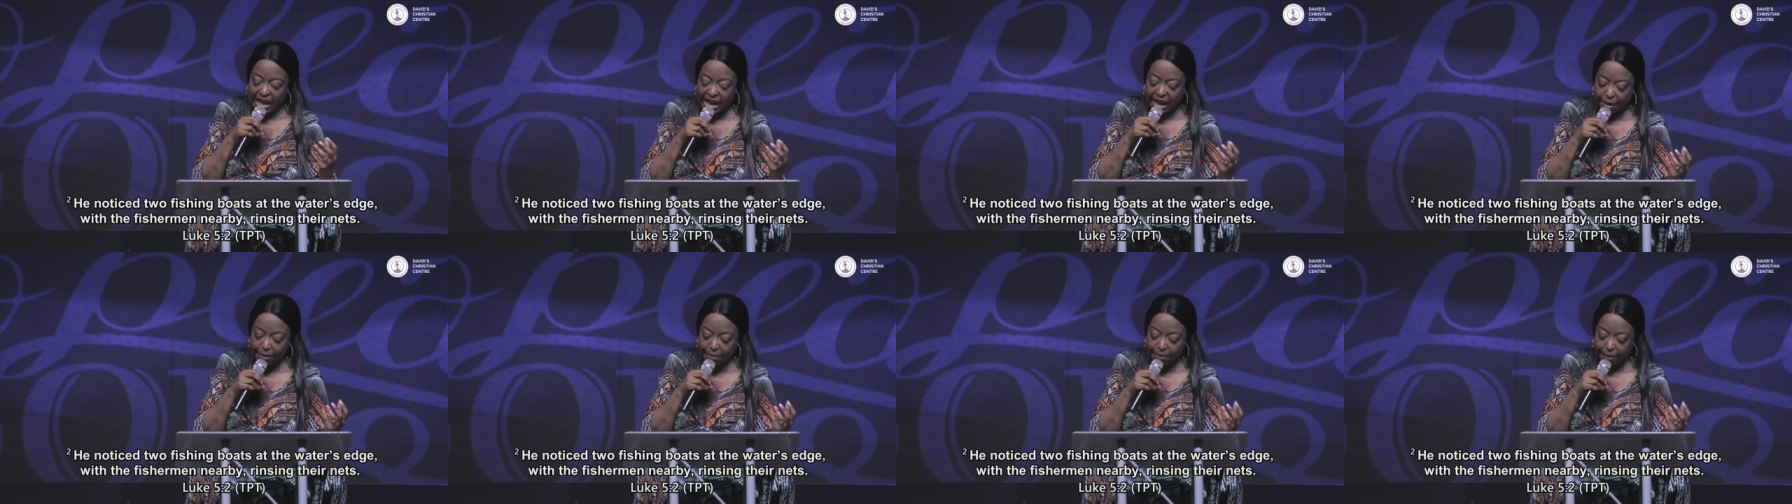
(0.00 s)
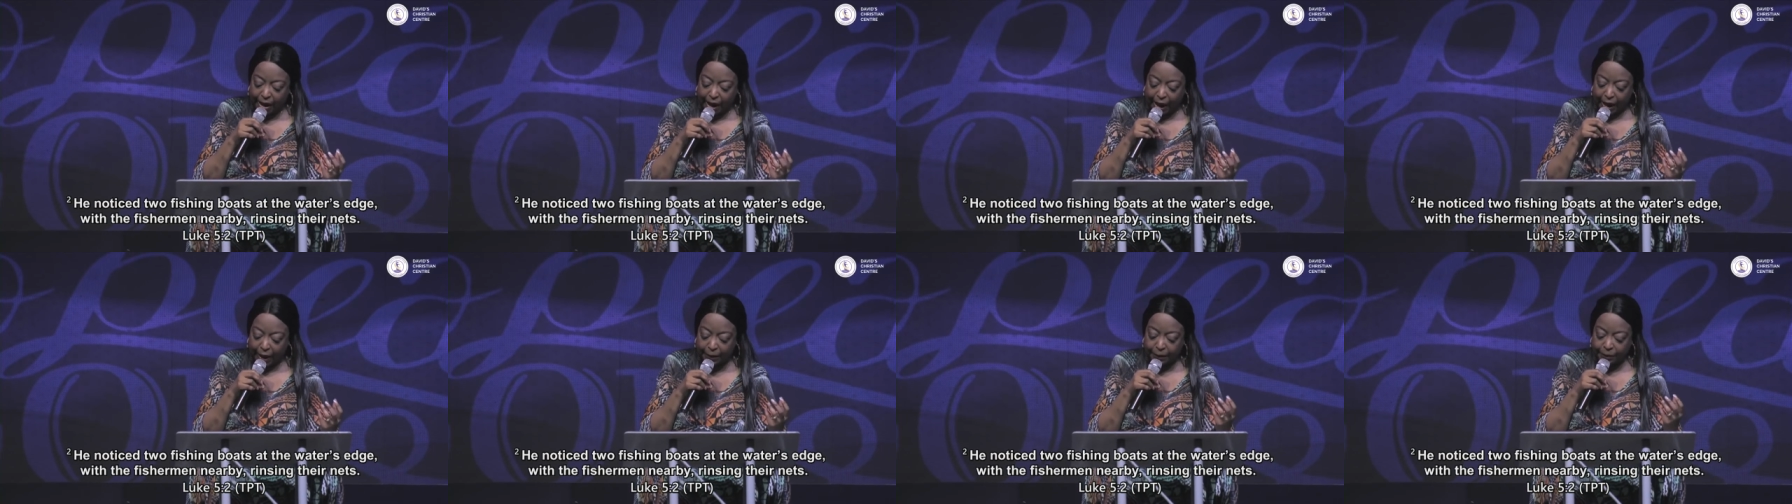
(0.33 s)

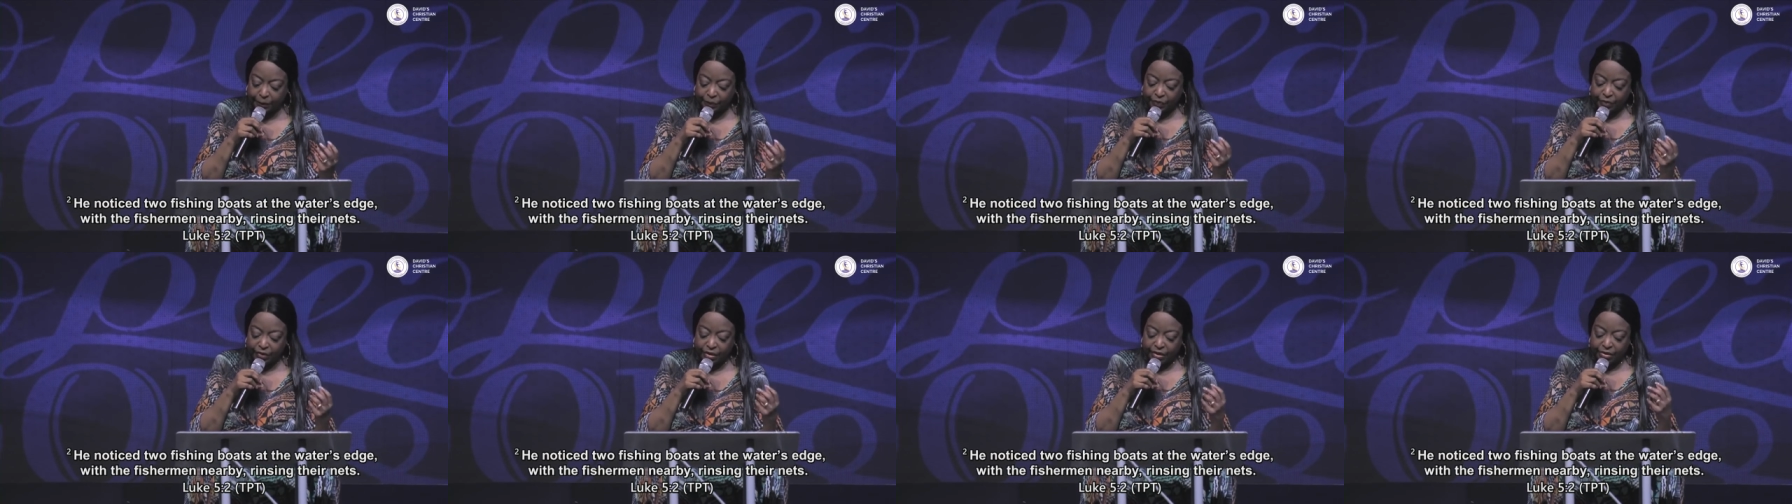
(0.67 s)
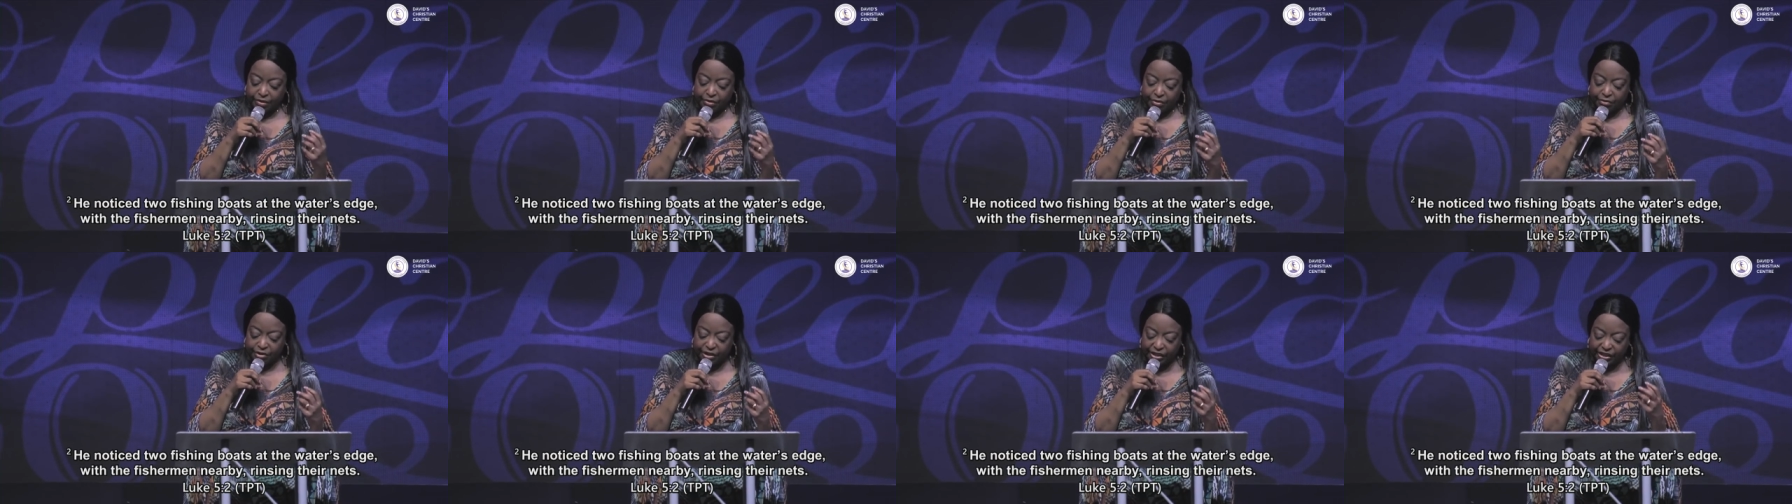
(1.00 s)
nearby
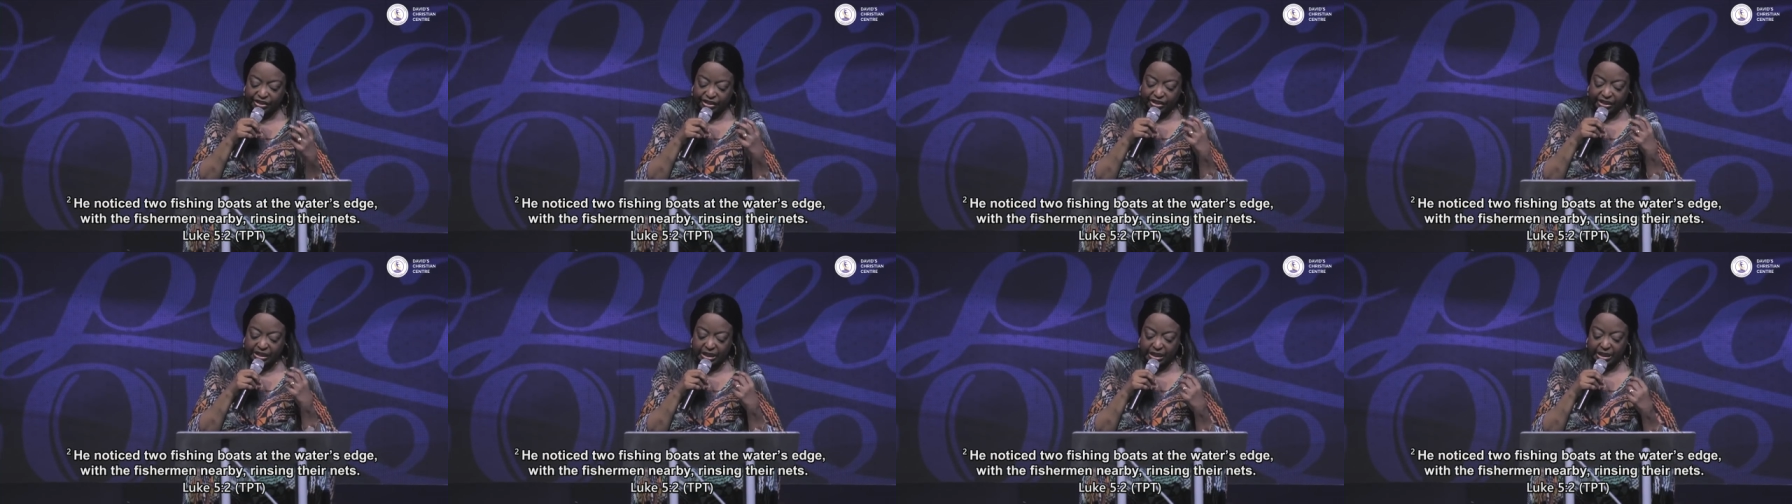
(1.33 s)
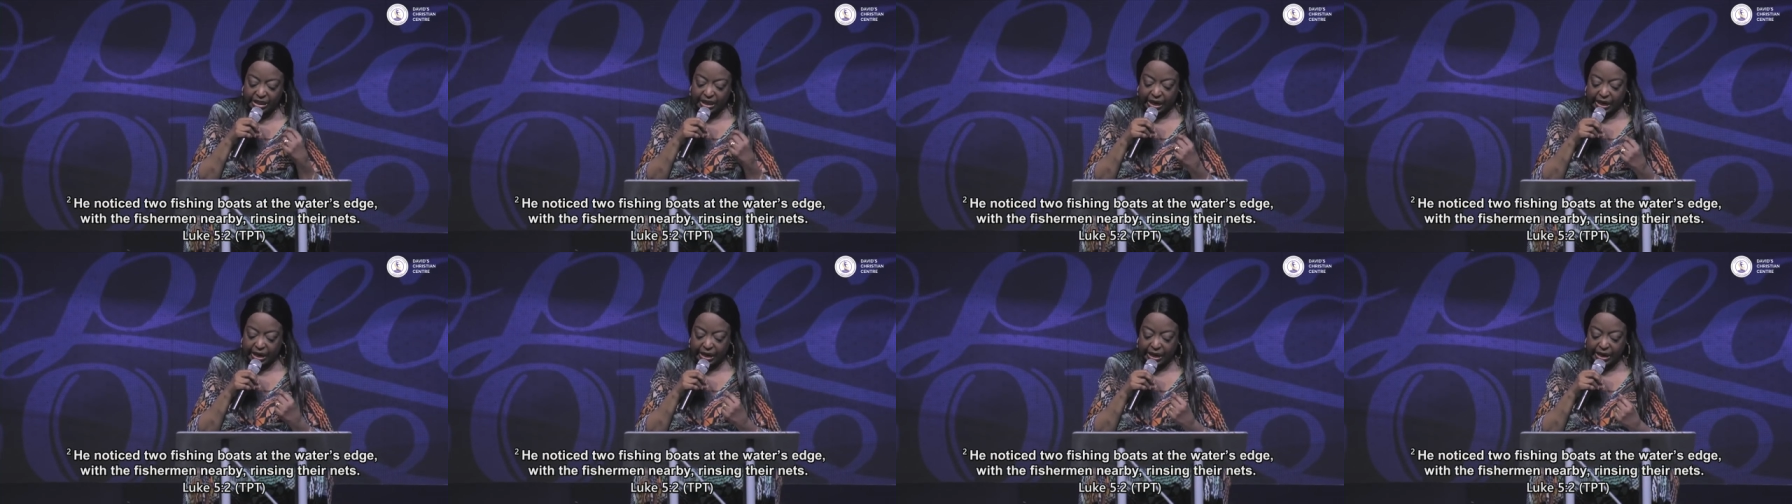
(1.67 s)

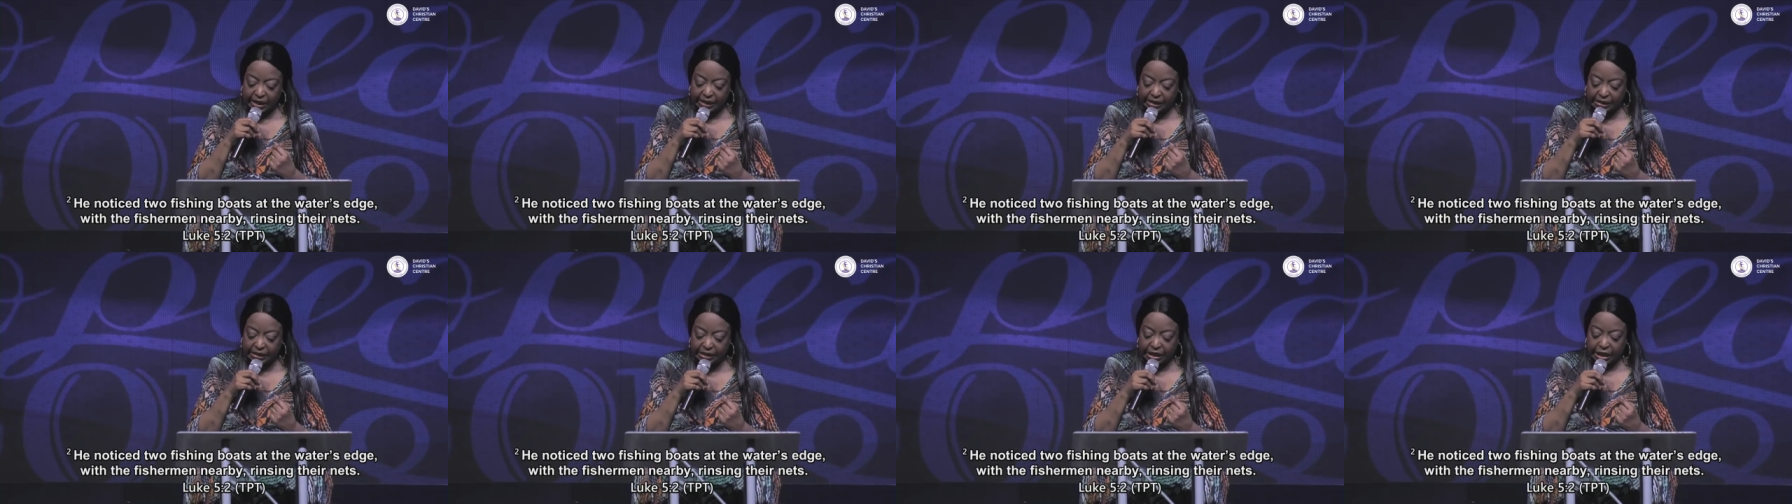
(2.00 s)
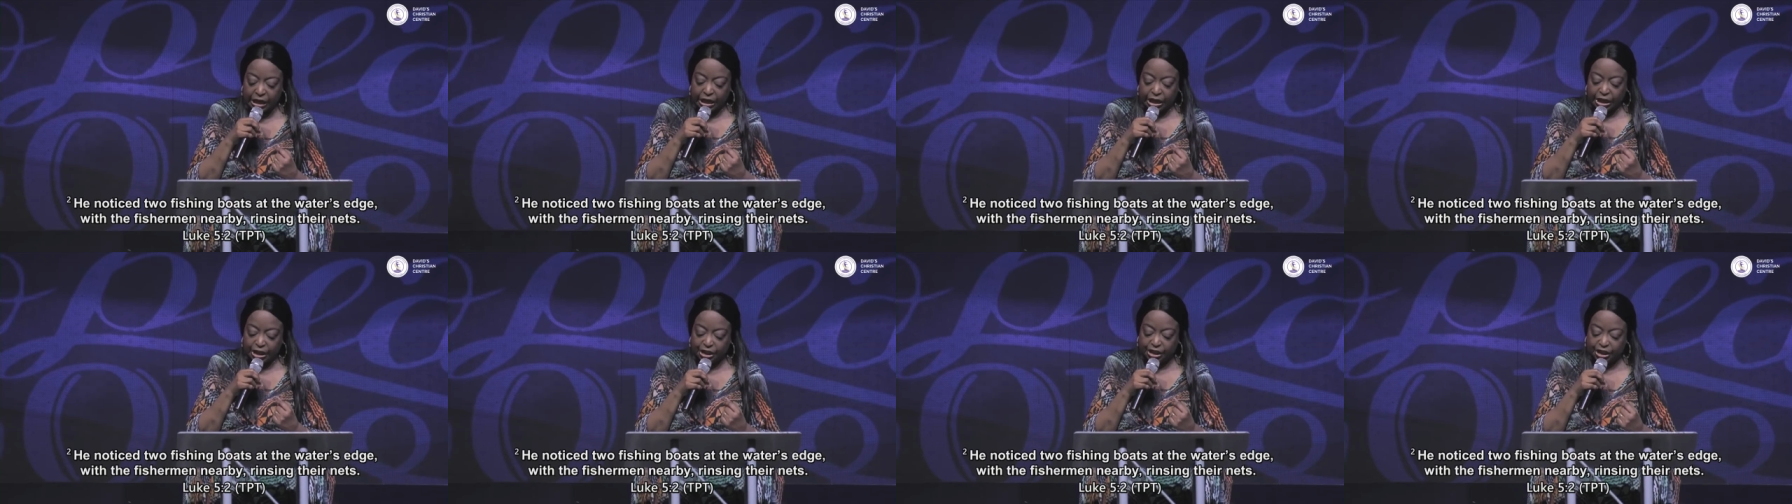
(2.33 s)
rinsing their nets.